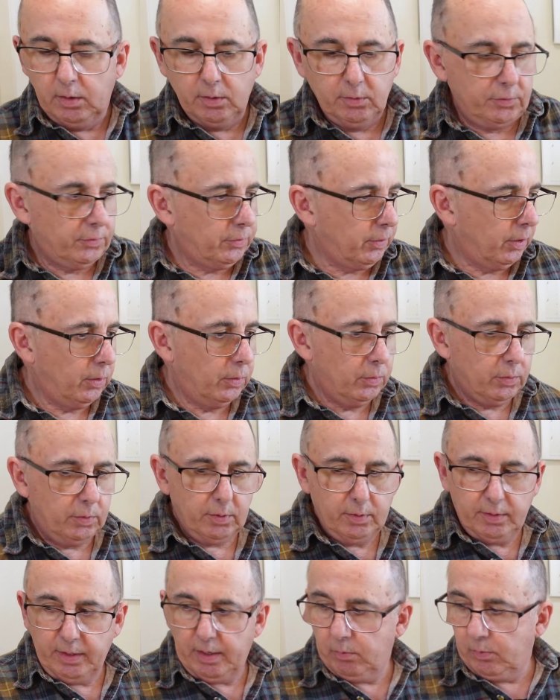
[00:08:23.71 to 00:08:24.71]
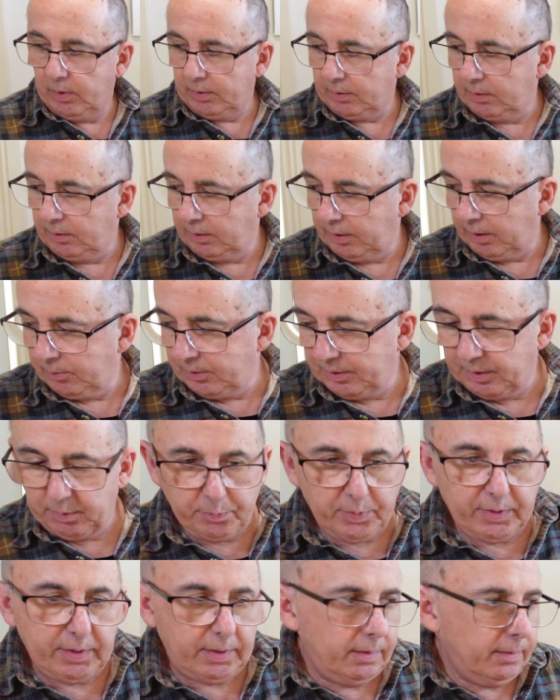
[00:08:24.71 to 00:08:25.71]
So that one can go in the
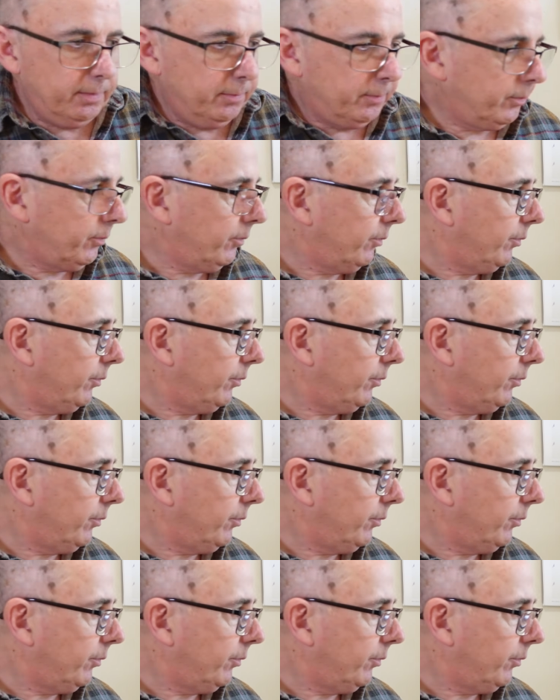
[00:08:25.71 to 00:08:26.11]
bin.